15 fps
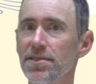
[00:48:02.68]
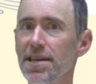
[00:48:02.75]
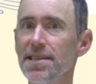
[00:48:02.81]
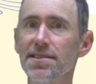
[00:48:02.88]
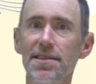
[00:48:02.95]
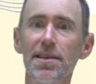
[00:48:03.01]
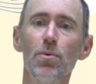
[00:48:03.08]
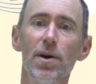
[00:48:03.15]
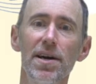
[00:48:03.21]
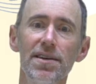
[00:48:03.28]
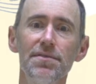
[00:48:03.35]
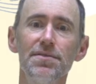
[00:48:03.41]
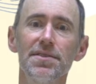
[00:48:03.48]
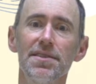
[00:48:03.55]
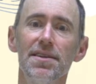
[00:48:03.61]
density
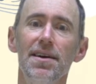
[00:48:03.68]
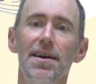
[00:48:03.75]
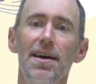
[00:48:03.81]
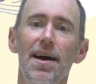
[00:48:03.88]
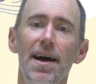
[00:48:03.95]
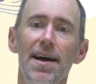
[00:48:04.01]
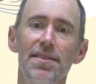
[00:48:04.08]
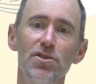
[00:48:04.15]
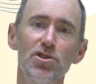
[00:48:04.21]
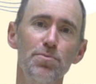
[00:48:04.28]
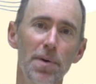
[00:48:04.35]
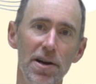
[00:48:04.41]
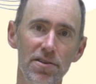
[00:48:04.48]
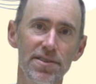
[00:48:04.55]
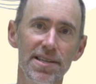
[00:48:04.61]
waves. And those
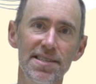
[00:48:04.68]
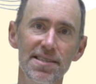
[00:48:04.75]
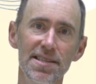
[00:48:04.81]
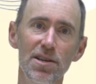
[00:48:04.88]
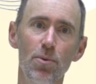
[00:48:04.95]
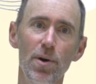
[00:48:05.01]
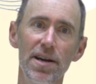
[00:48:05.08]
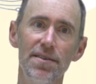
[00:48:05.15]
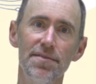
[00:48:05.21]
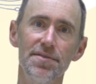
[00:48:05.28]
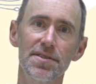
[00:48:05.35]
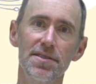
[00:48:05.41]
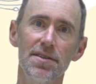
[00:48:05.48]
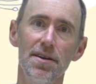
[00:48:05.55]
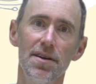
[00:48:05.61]
spiral density
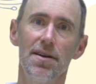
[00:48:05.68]
waves